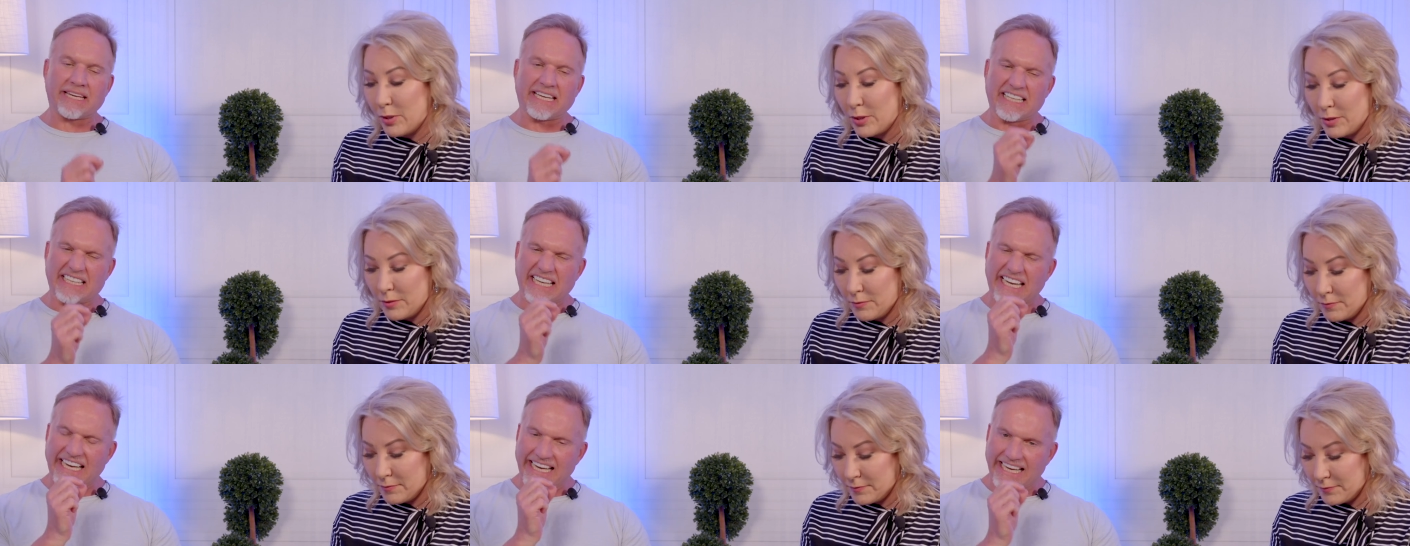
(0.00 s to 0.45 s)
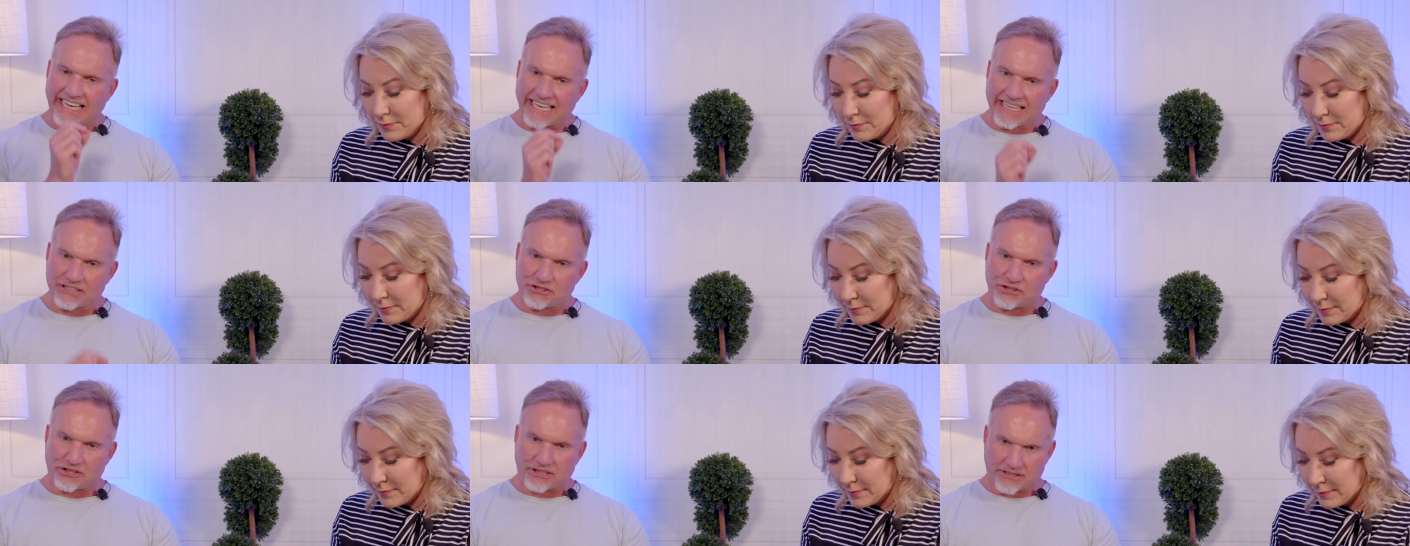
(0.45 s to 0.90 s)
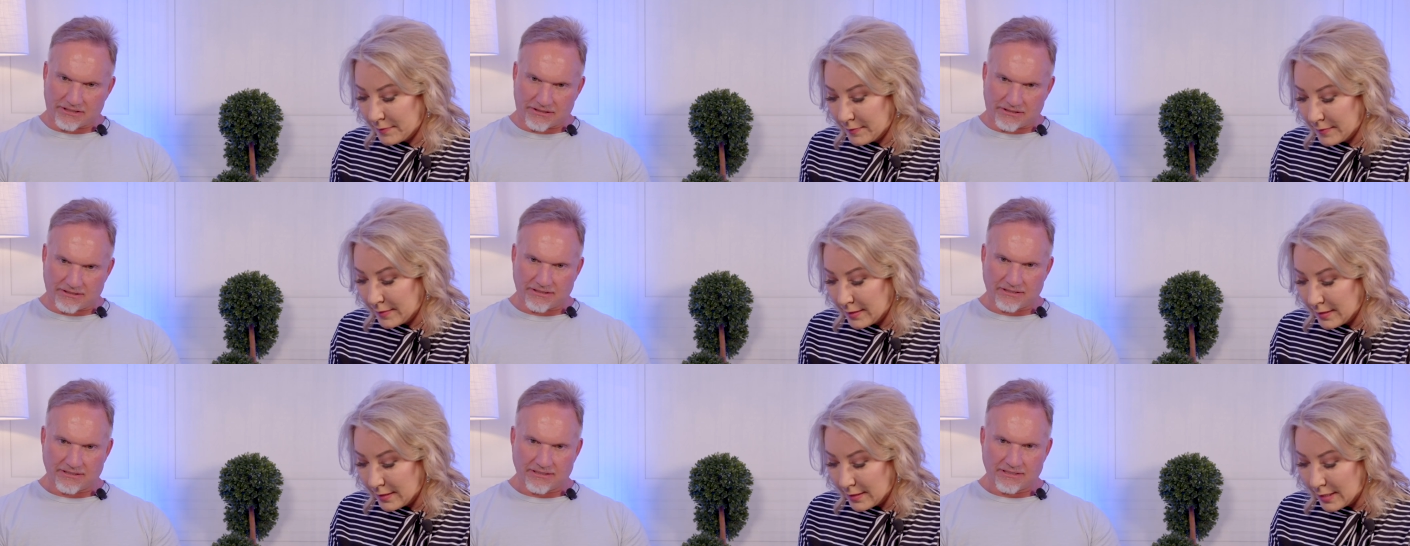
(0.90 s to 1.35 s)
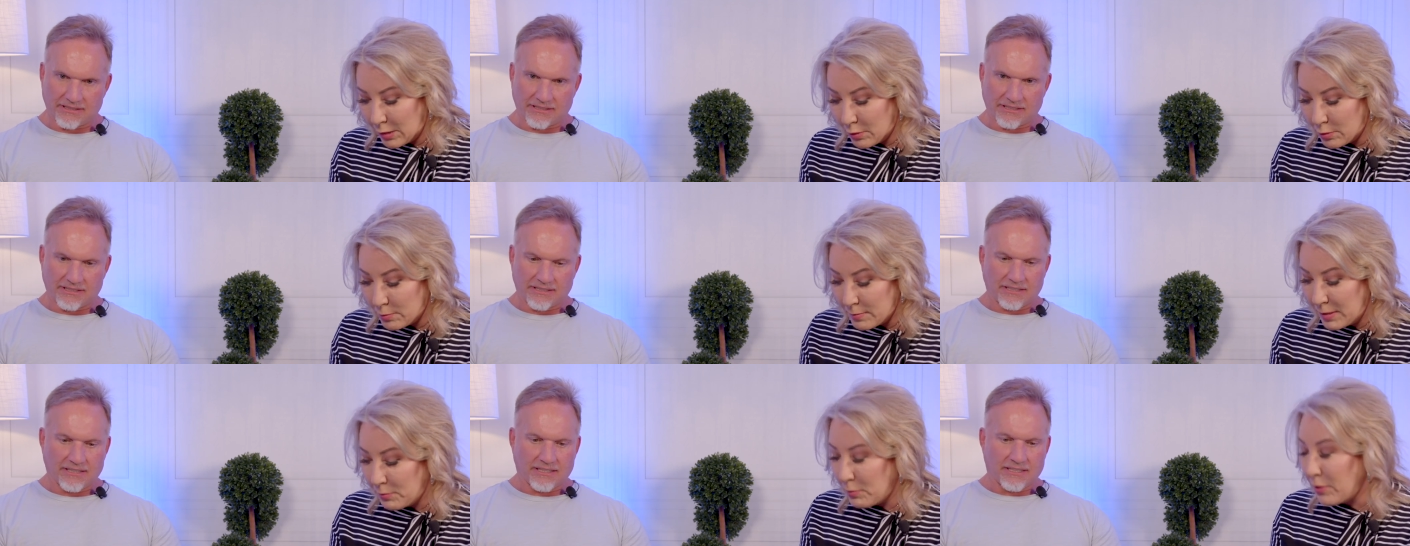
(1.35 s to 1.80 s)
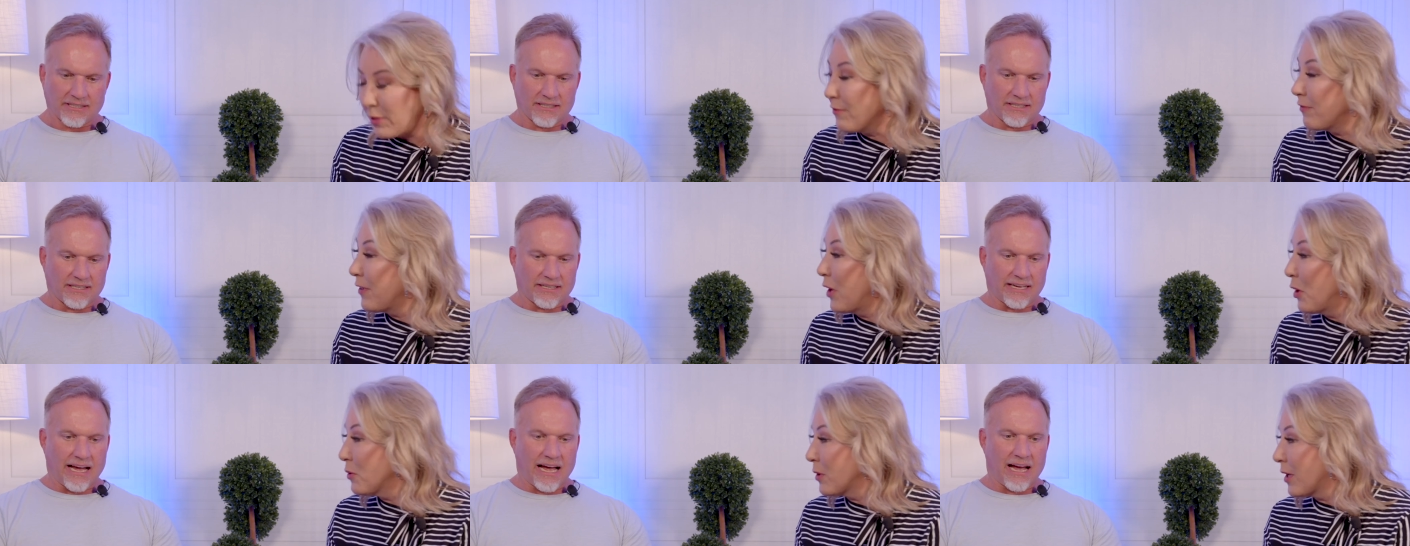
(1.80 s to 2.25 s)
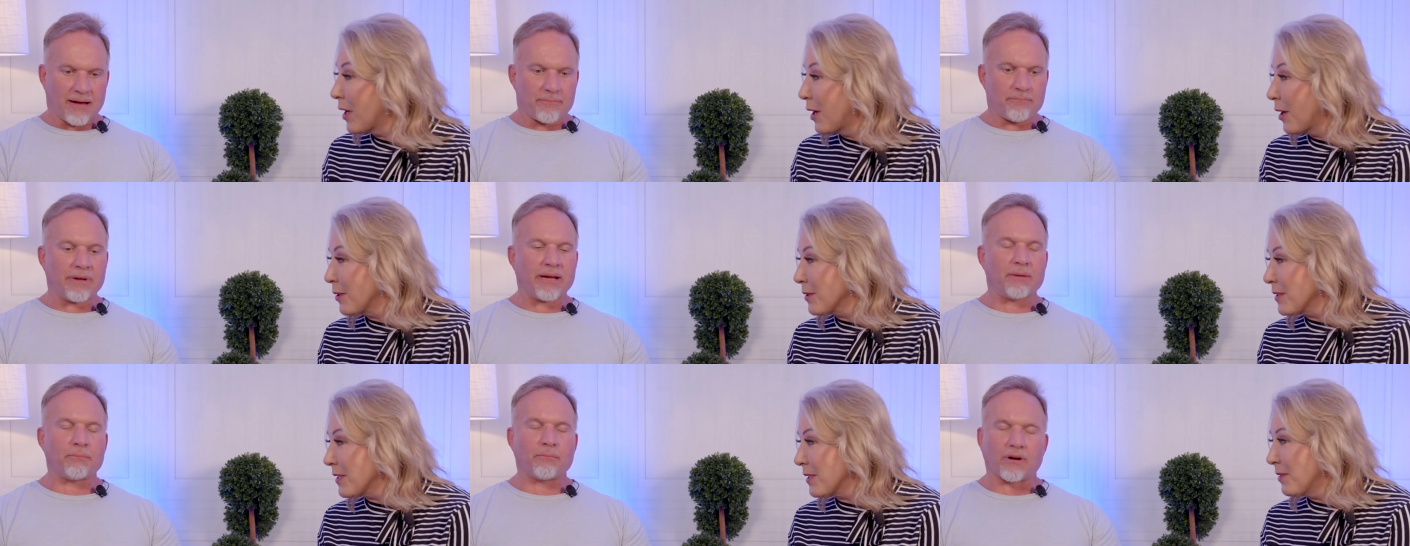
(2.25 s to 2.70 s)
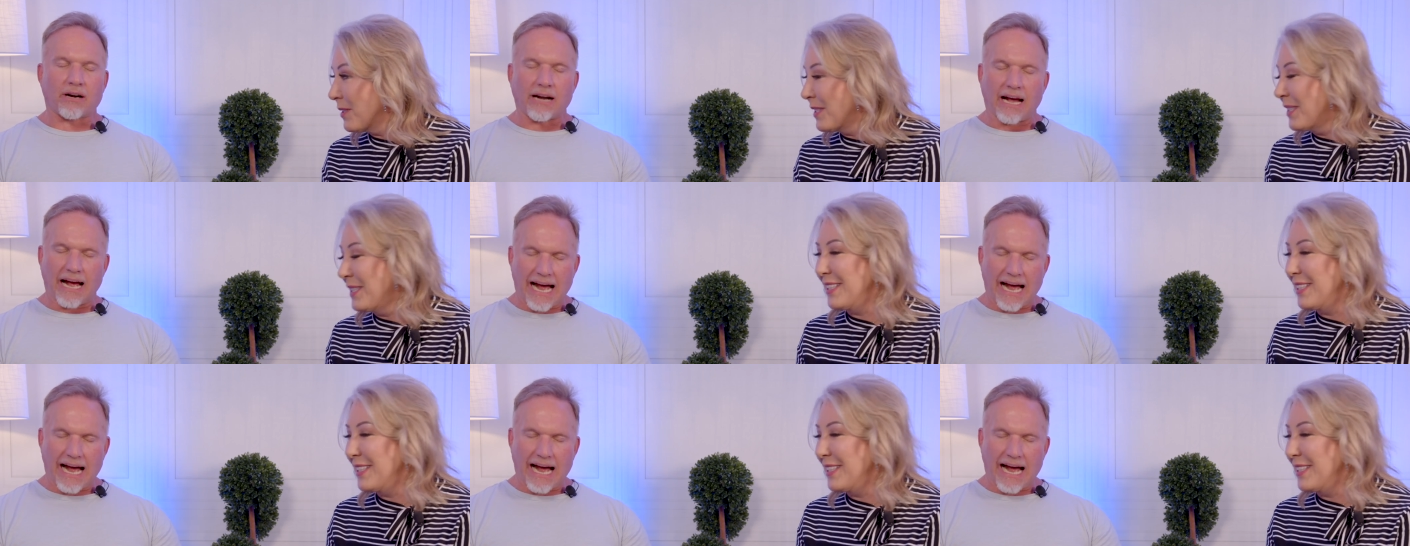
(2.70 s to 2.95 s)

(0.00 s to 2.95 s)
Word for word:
Speaker 1: I mean inches.
Speaker 2: I remember the phone calls. I remember.